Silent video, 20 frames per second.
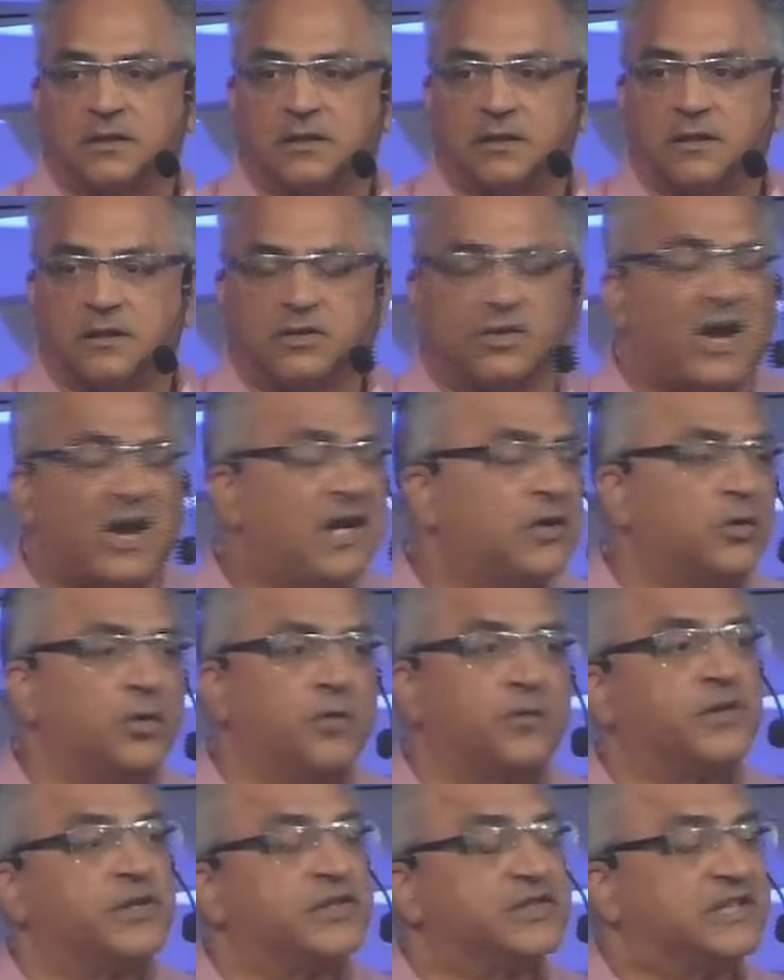You know, I don't know if
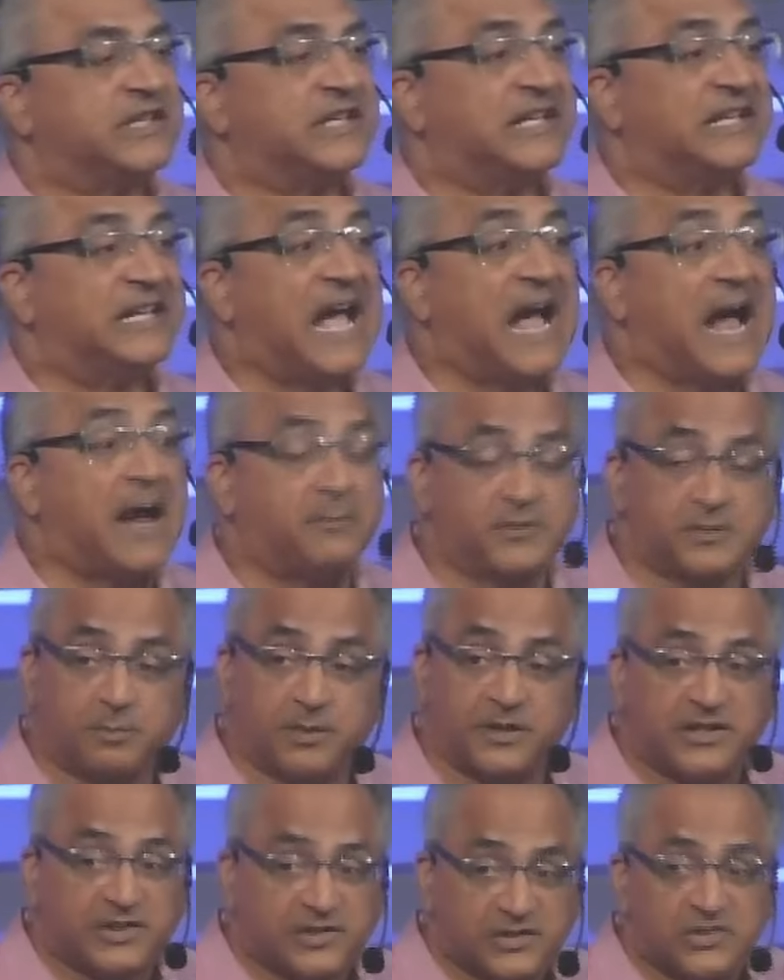he was into naps, but he
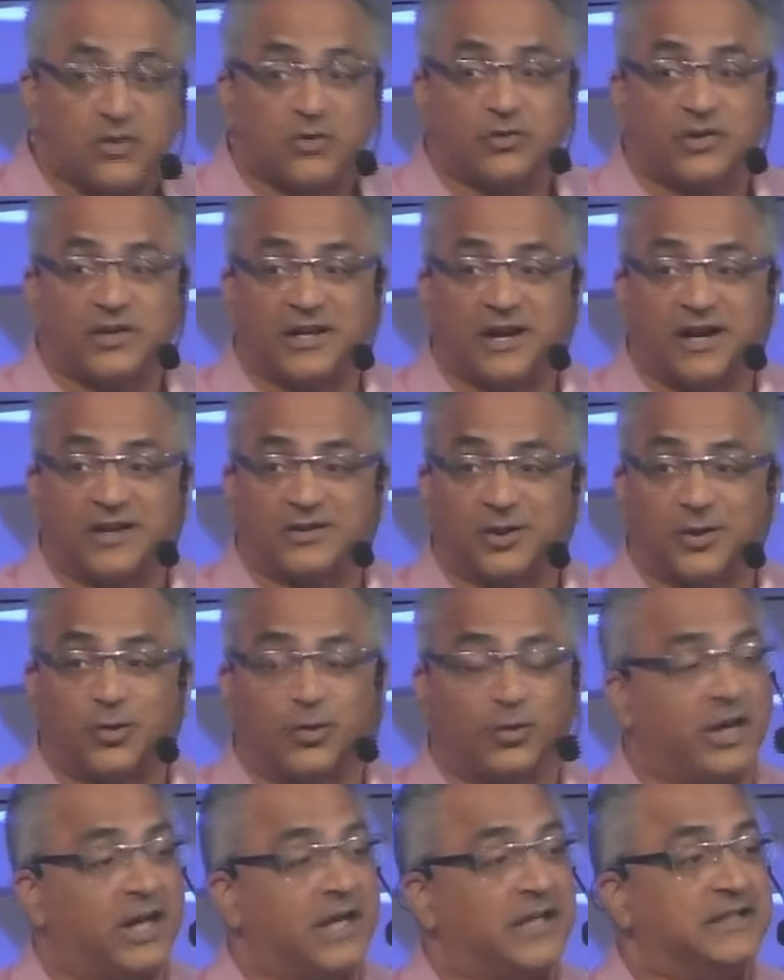certainly got the
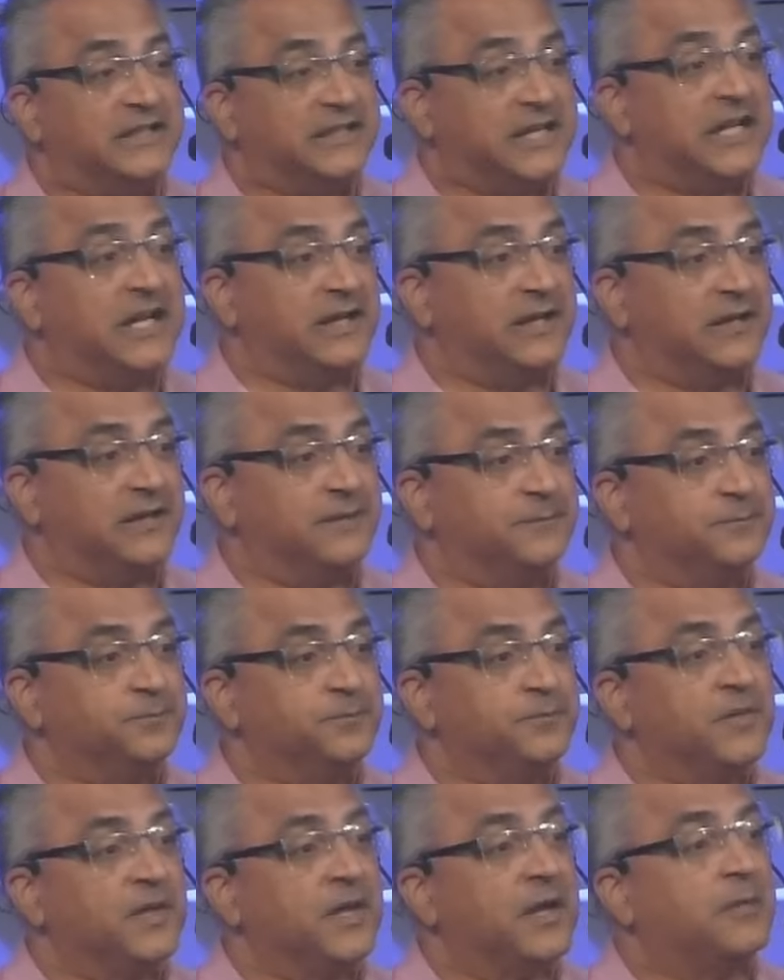whole idea
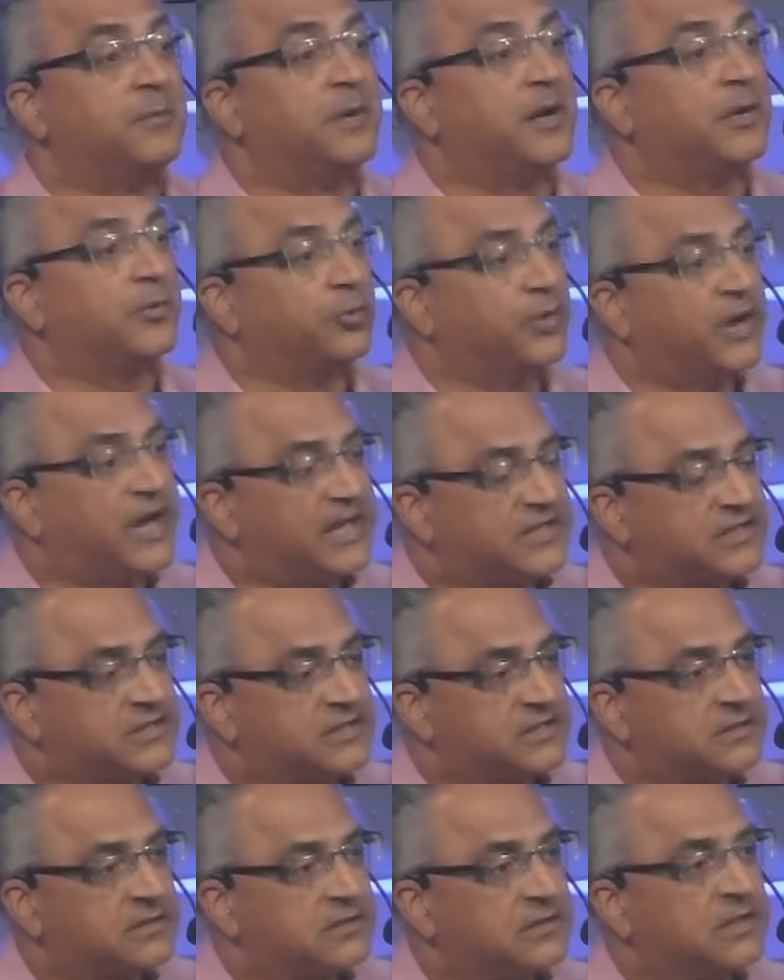about
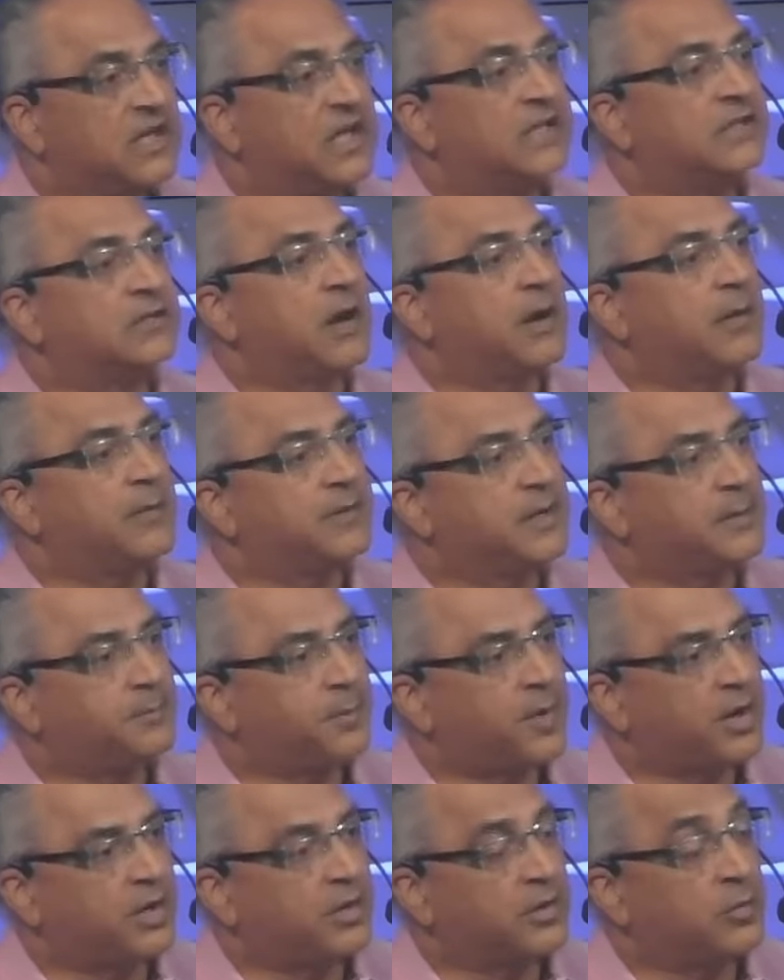rest and coming
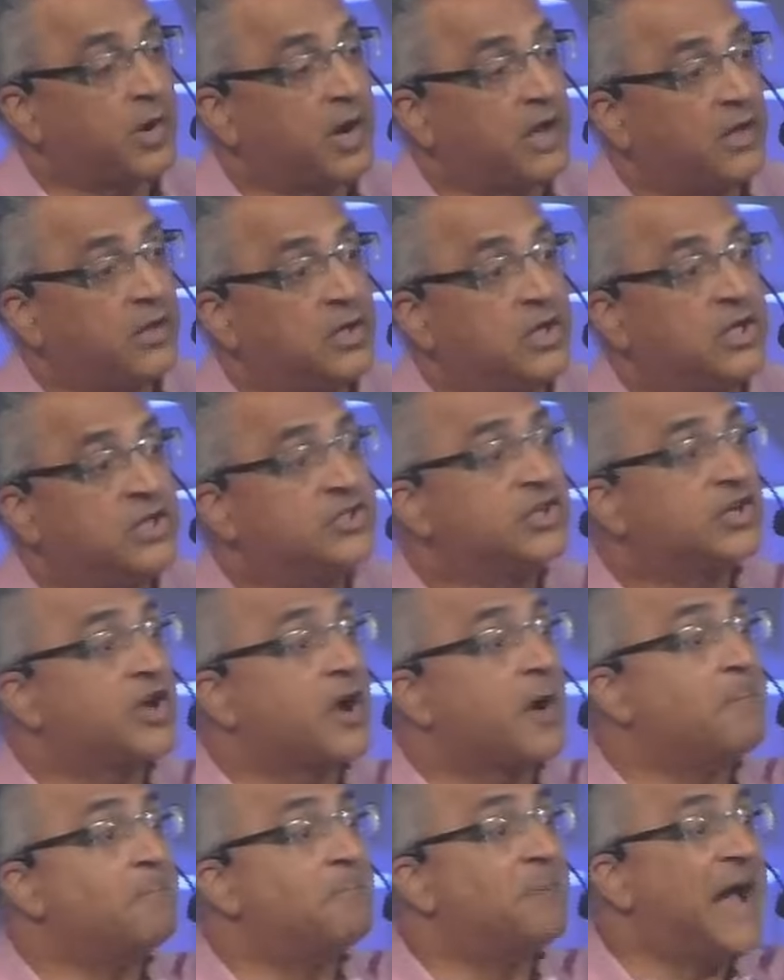apart a while to
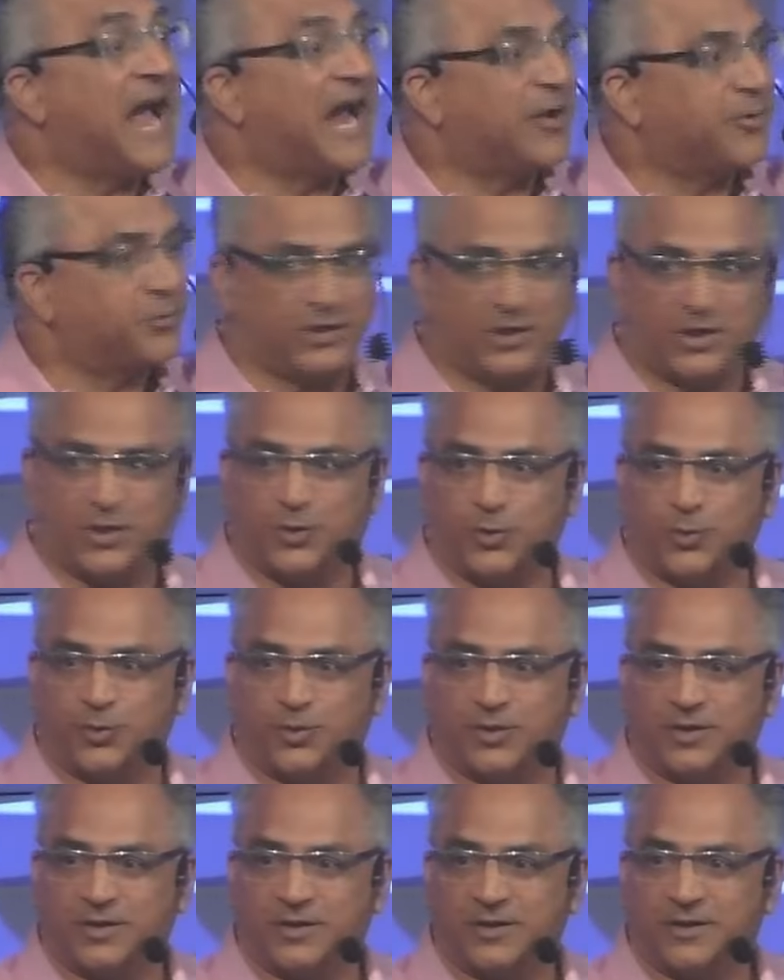come back renewed,
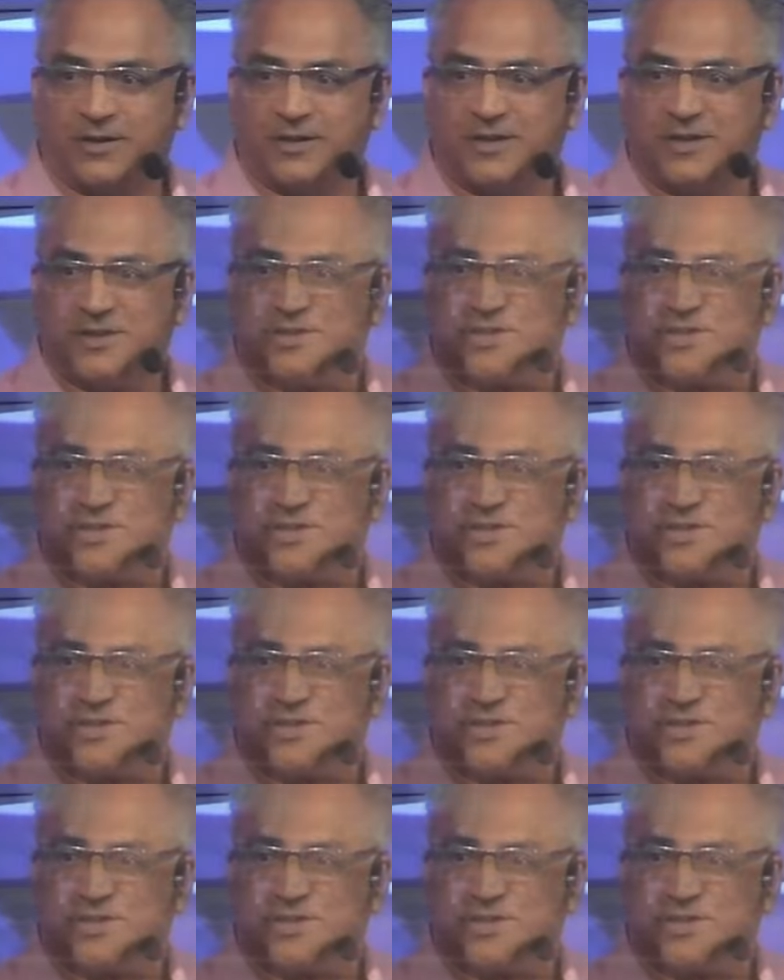to